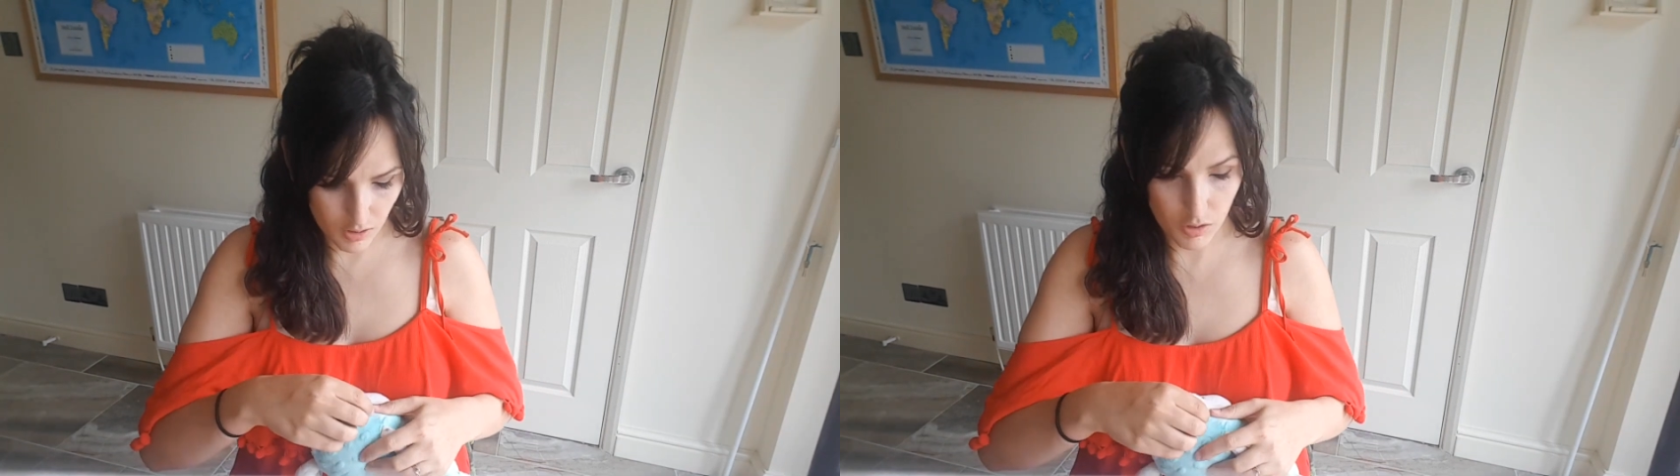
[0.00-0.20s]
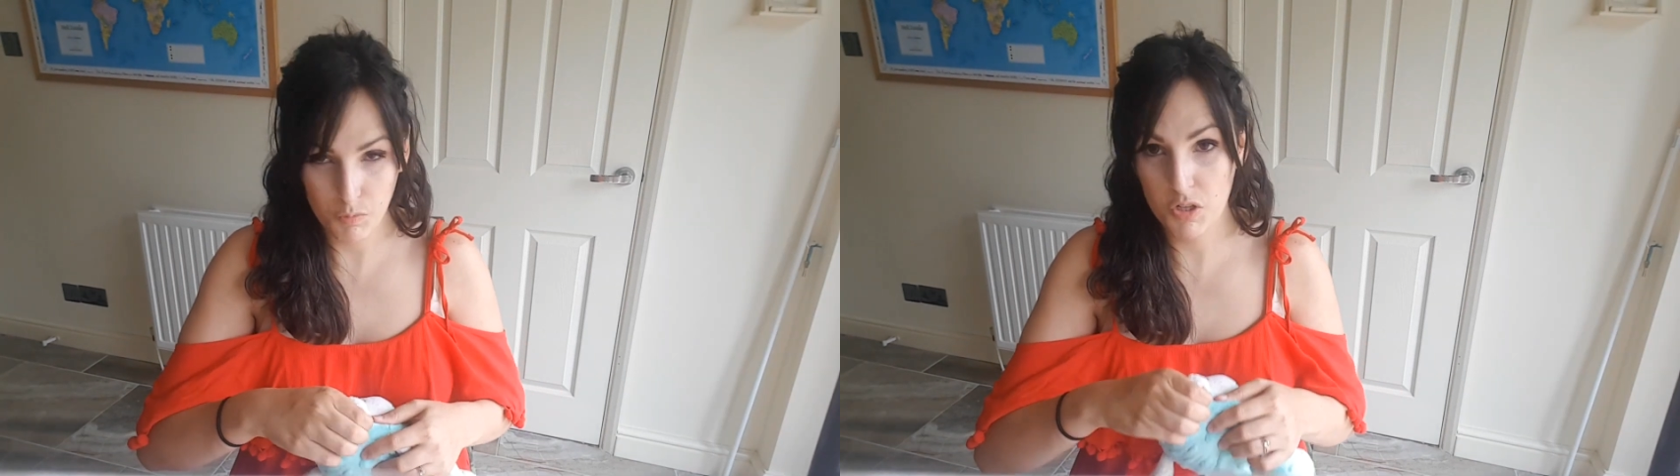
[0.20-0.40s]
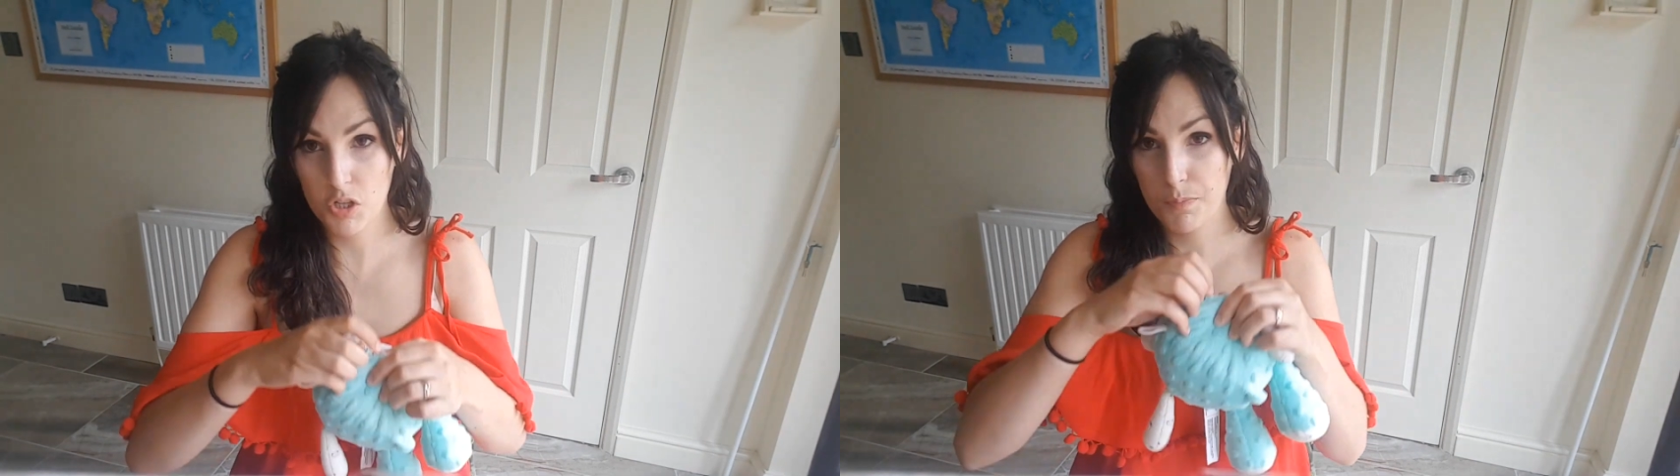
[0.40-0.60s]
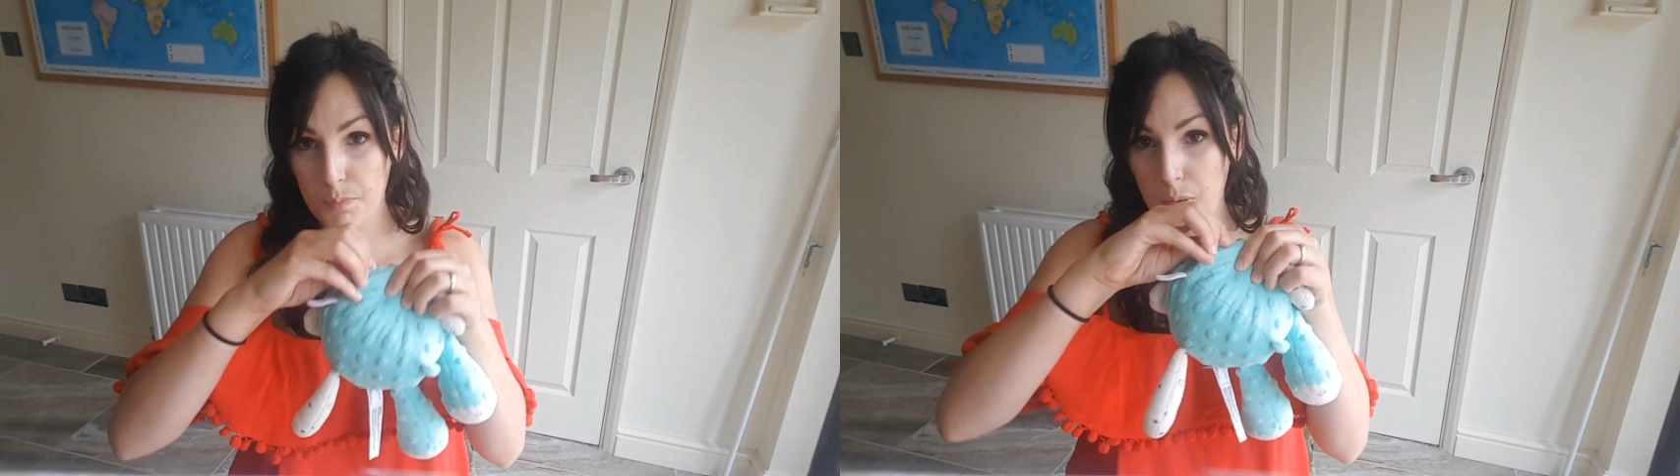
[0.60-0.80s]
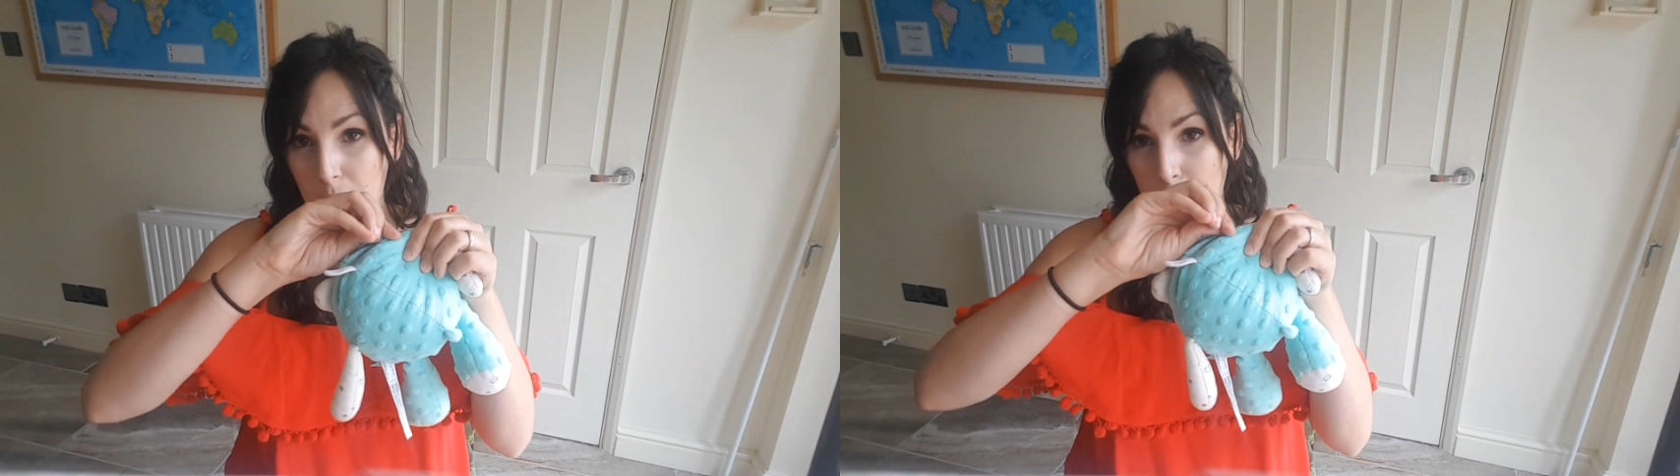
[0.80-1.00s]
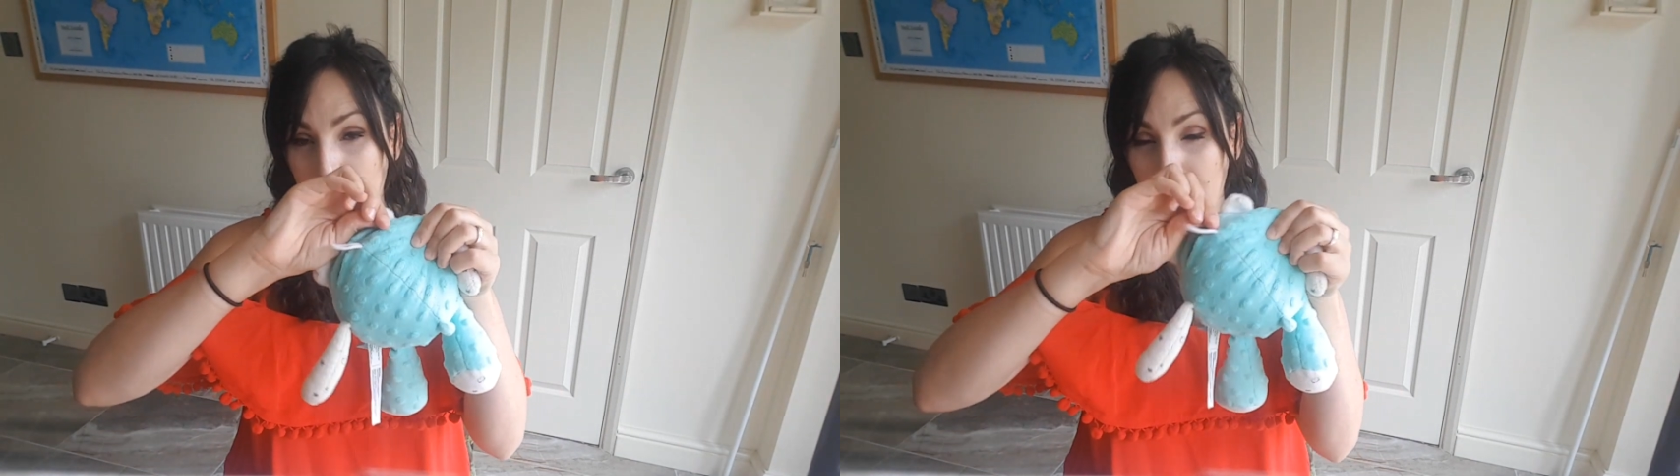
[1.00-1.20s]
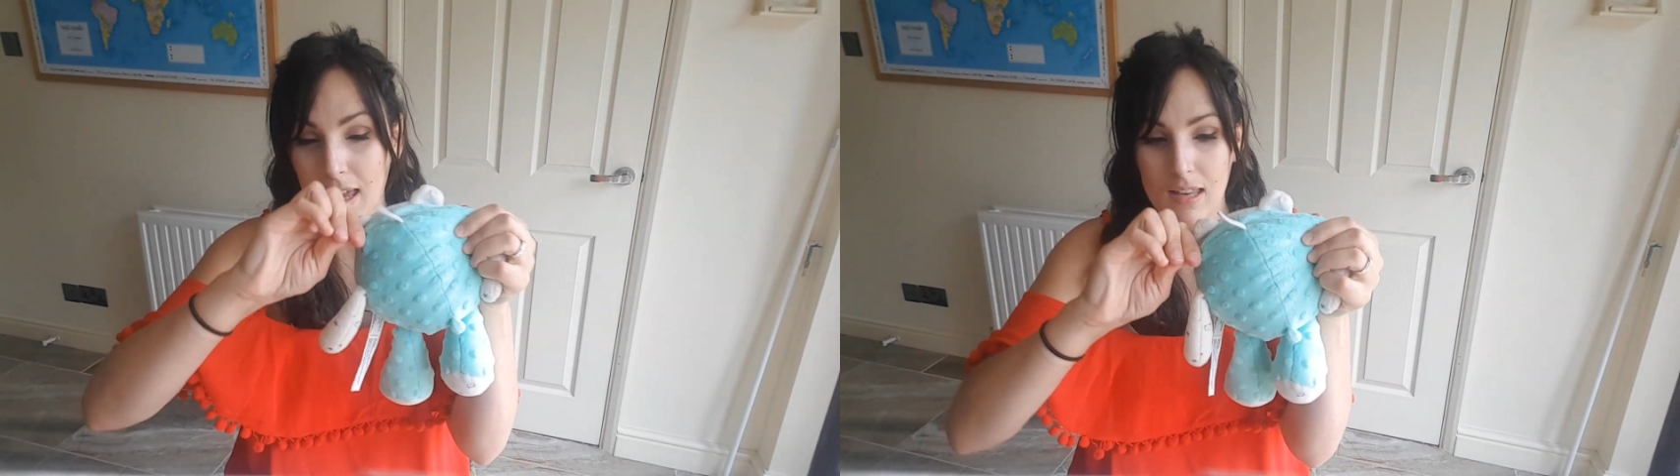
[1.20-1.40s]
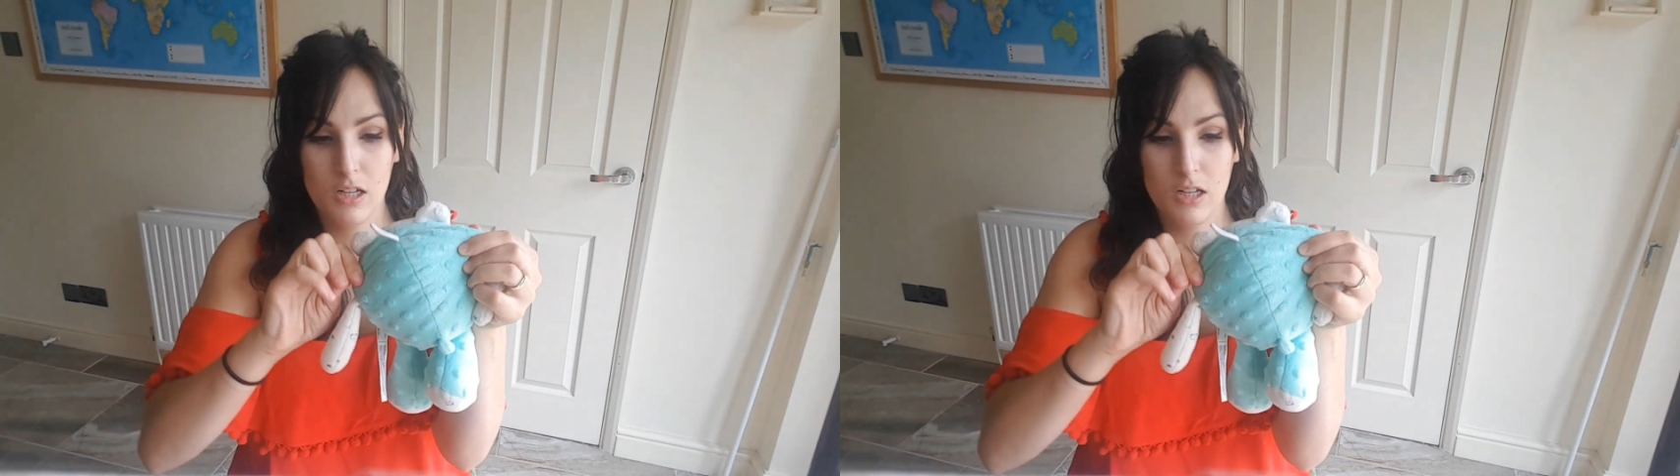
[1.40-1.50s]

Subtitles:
when you put him back in